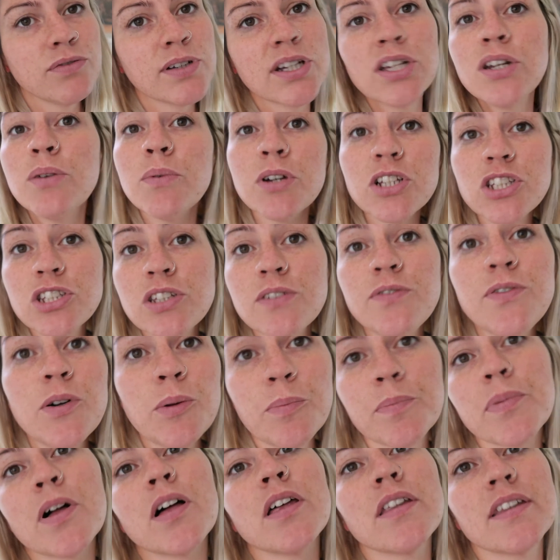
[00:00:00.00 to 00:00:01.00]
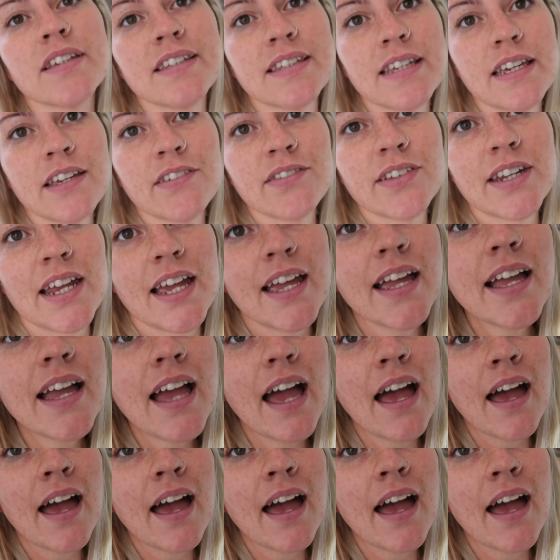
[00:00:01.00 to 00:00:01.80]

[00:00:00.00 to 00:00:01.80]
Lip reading: We're going to watch the football this evening.